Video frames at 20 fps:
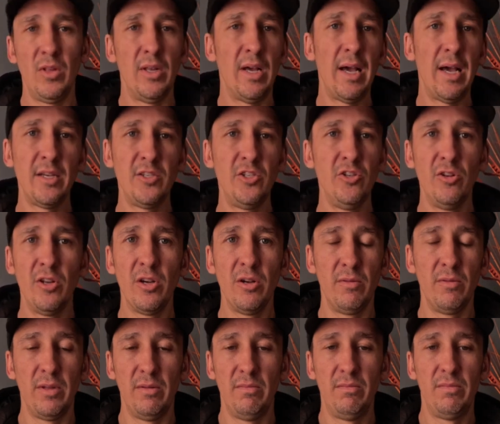As you
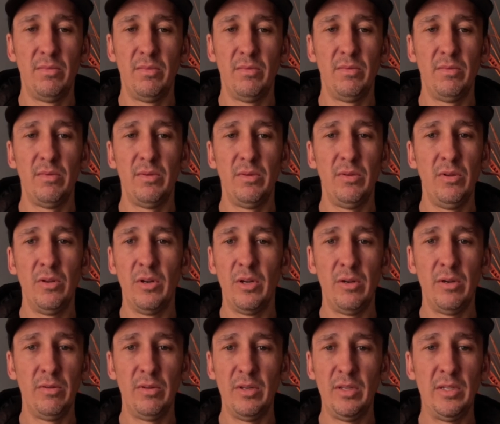know,
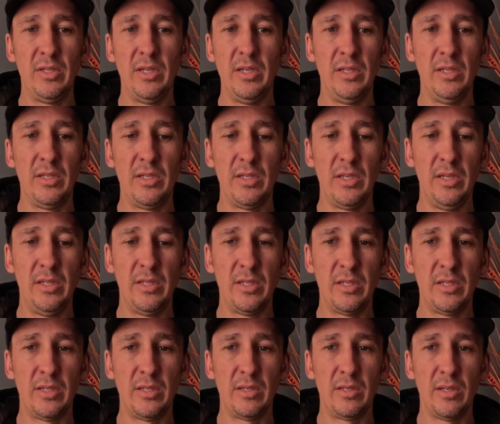it's
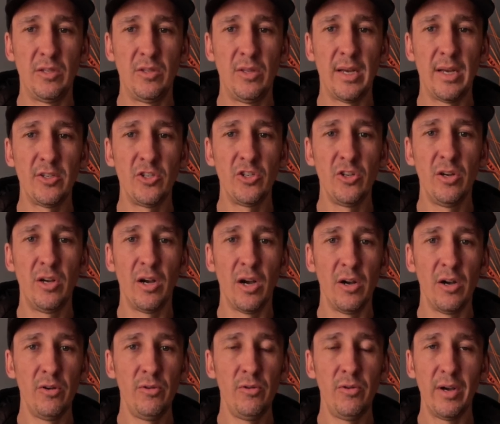touch and
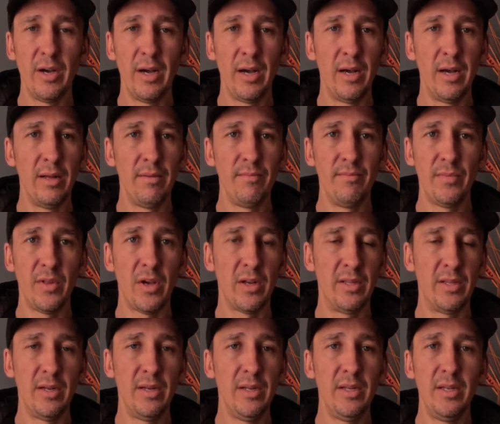go. I
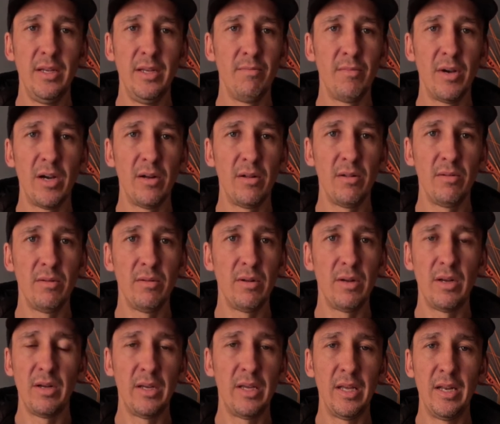didn't
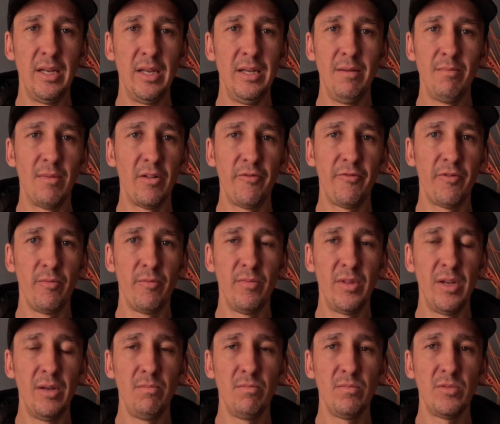get an email from
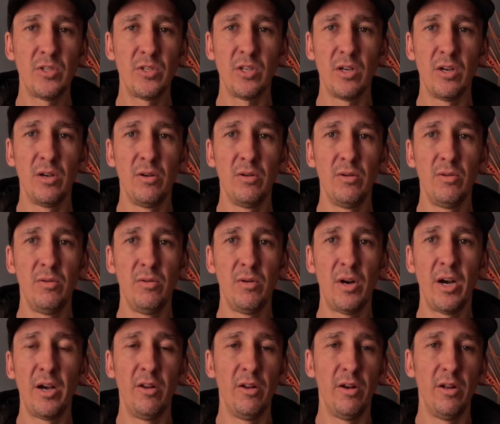them, so
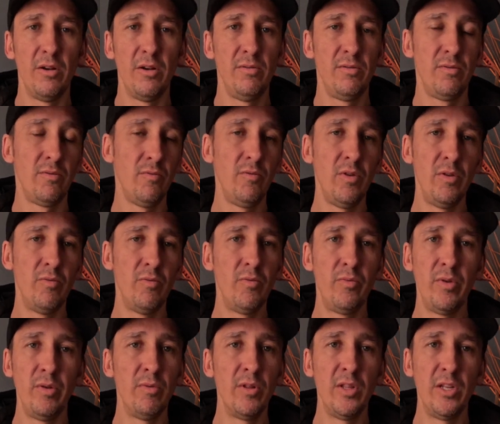I don't know. We
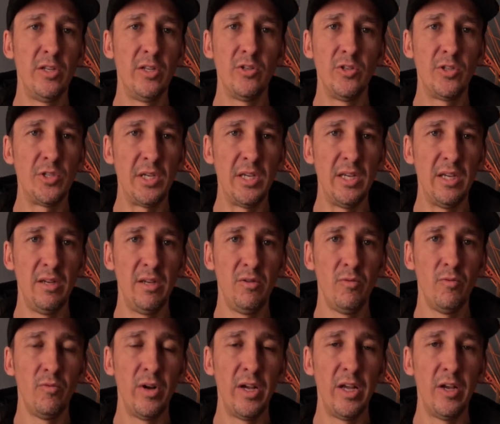will need to see
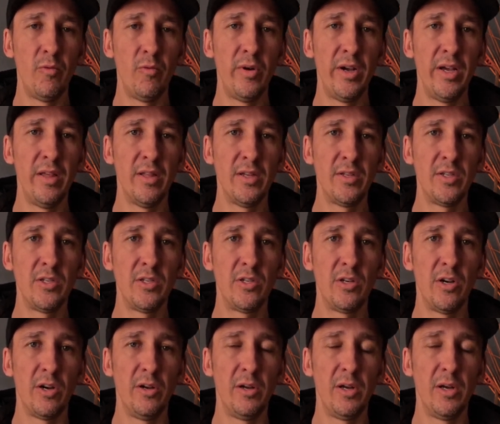where this is
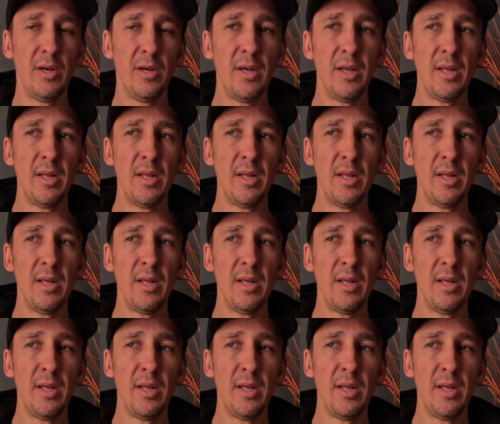going.